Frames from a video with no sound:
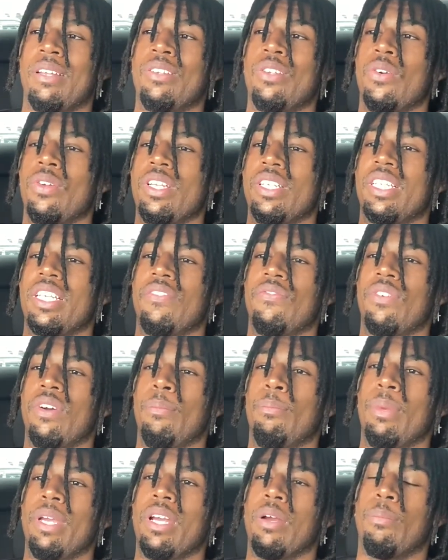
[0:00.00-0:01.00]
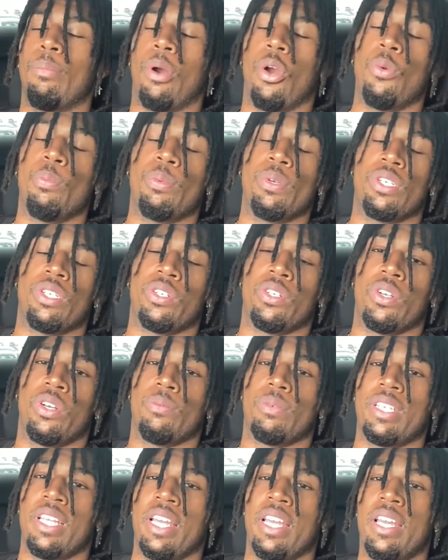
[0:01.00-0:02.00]
I'm doing this shit for a bigger purpose, you know what I'm
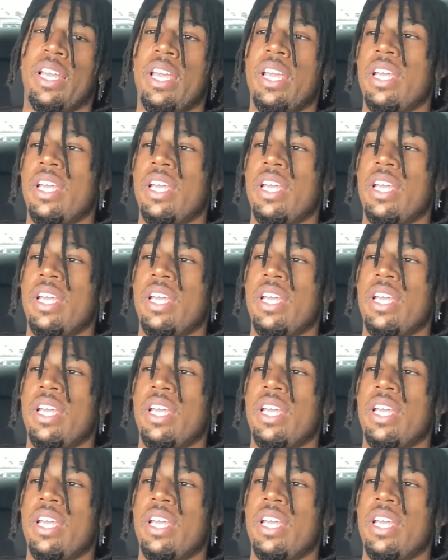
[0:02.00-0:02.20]
saying?